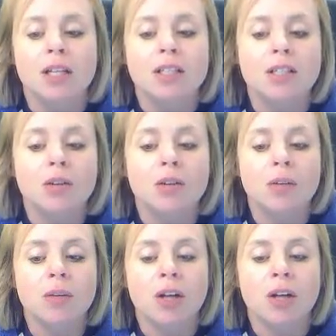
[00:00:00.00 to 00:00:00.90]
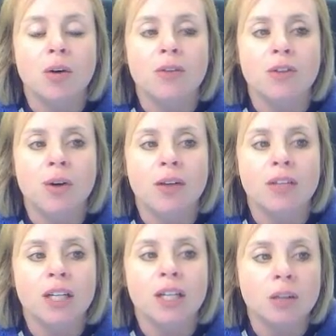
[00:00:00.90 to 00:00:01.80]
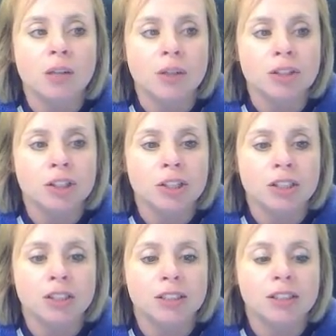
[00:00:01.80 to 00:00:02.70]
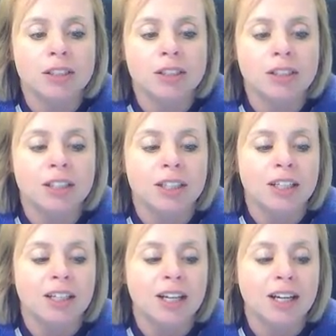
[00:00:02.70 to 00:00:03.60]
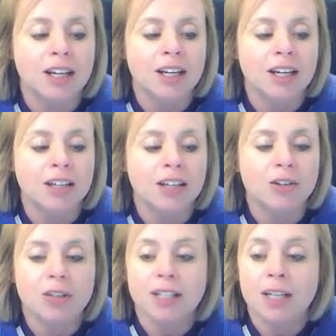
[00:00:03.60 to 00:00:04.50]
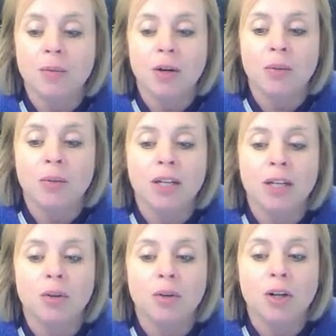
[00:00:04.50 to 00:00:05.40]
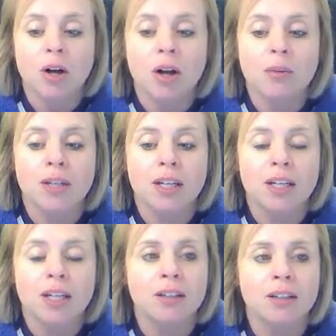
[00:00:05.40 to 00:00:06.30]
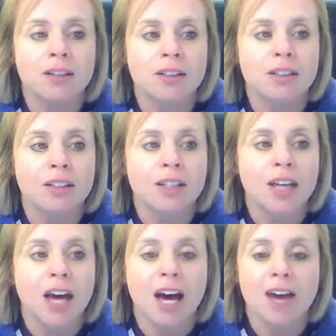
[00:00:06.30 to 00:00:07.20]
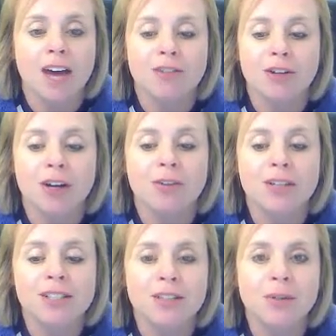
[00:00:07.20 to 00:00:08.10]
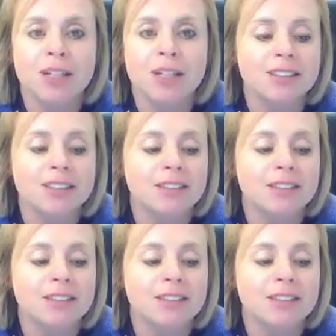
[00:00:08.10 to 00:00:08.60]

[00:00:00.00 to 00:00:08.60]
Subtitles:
So let me know if you have any questions. You can email me or call me. Have a great rest of the week.